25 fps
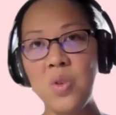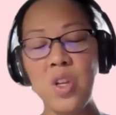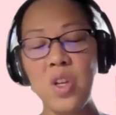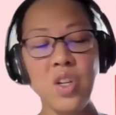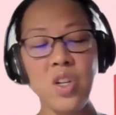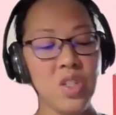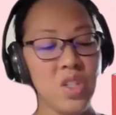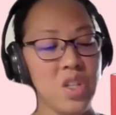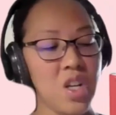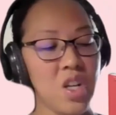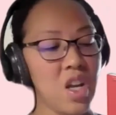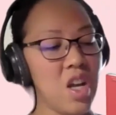
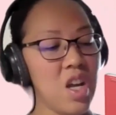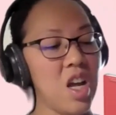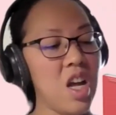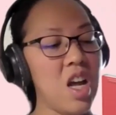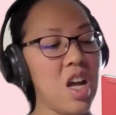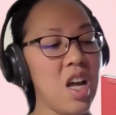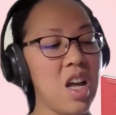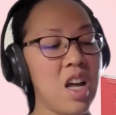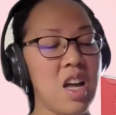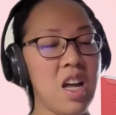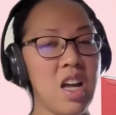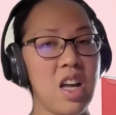There's
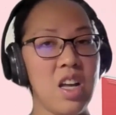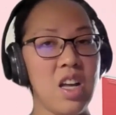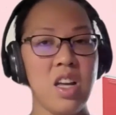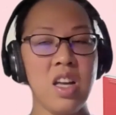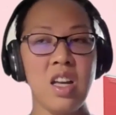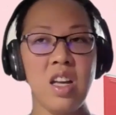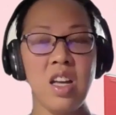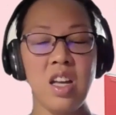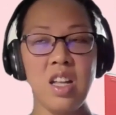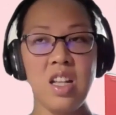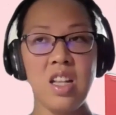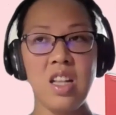
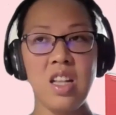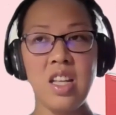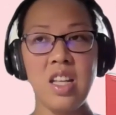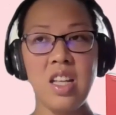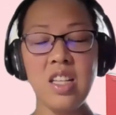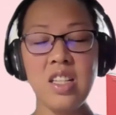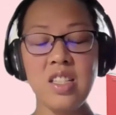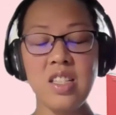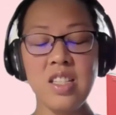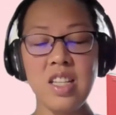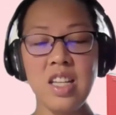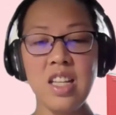a
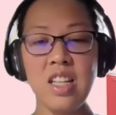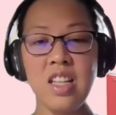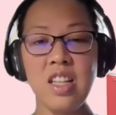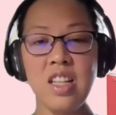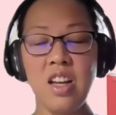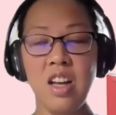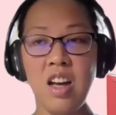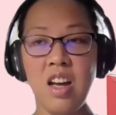list in the